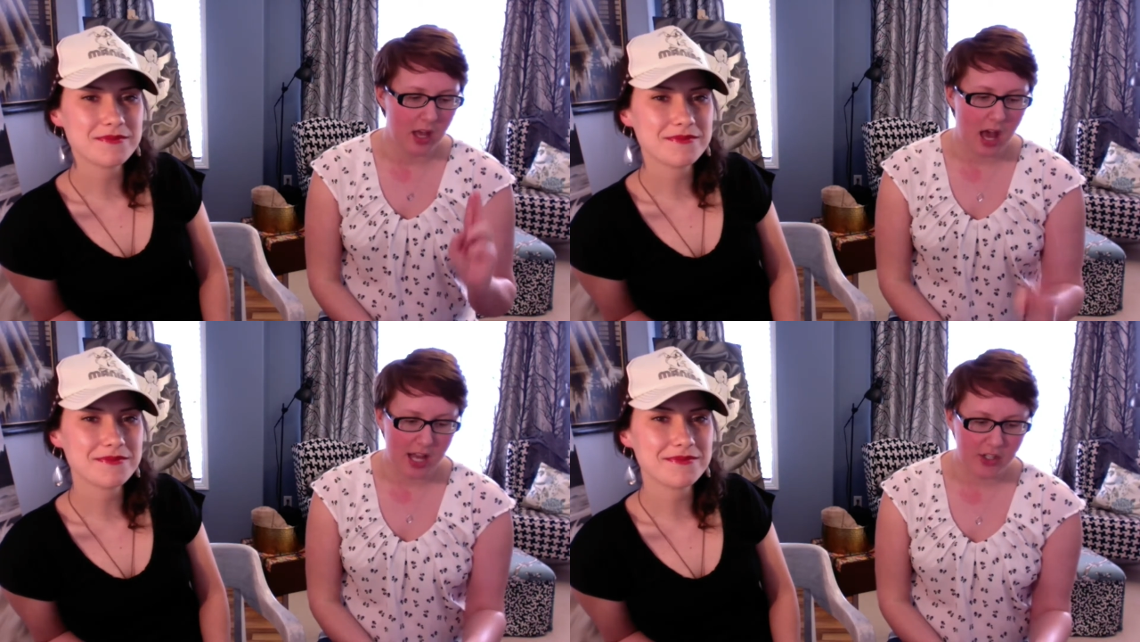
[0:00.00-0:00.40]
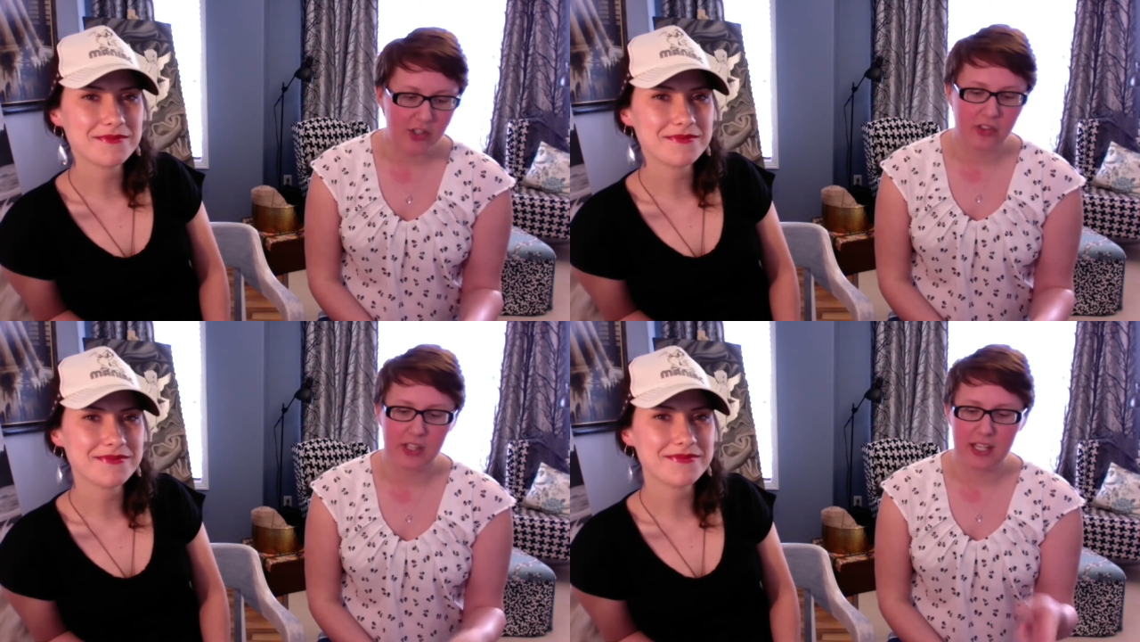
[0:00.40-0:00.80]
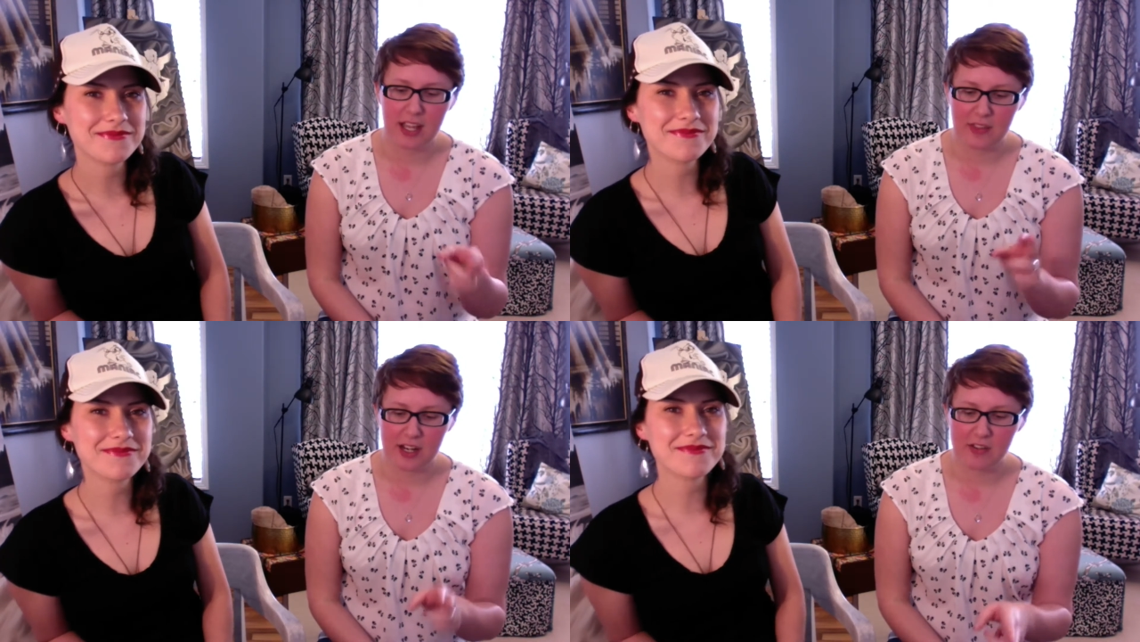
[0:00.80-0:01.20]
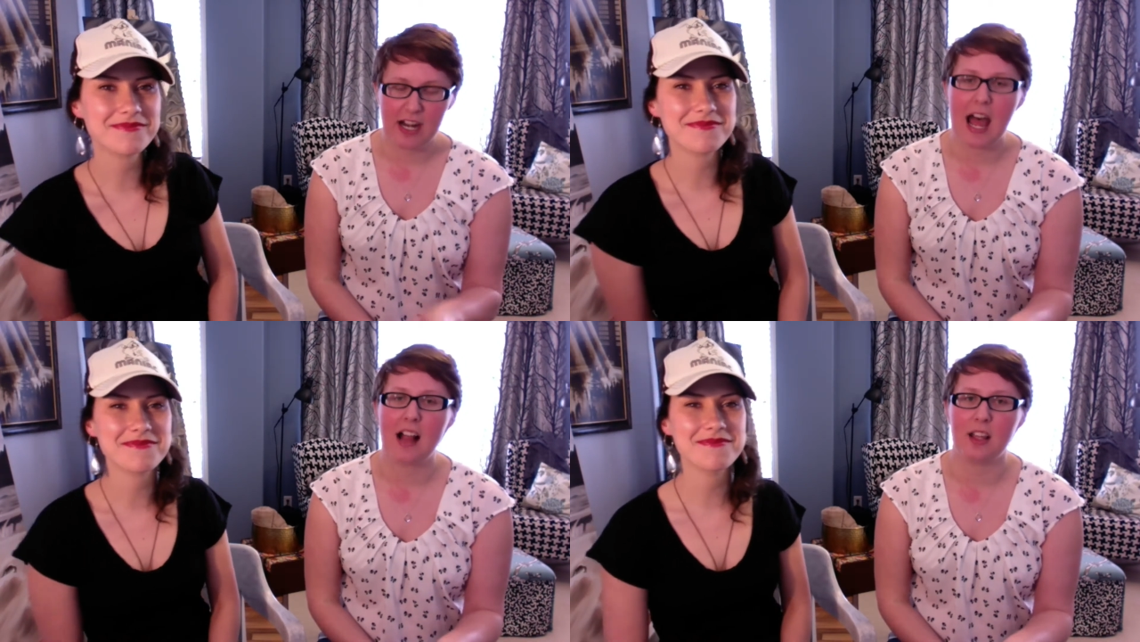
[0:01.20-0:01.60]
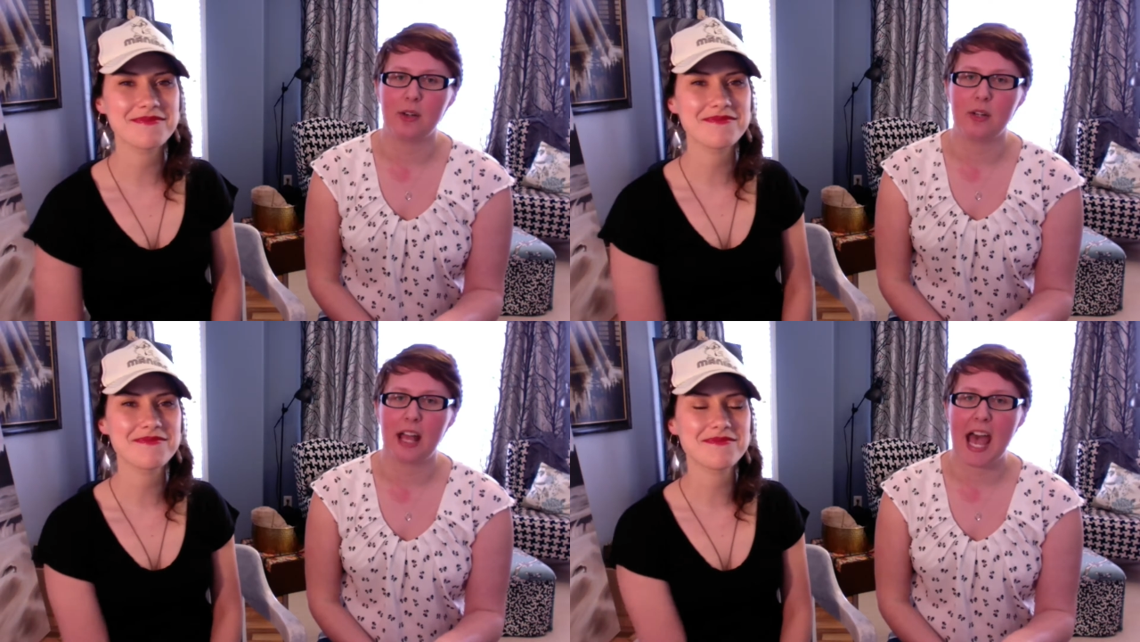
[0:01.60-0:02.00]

Speaker 1: Unearthly and then I read Hallowed,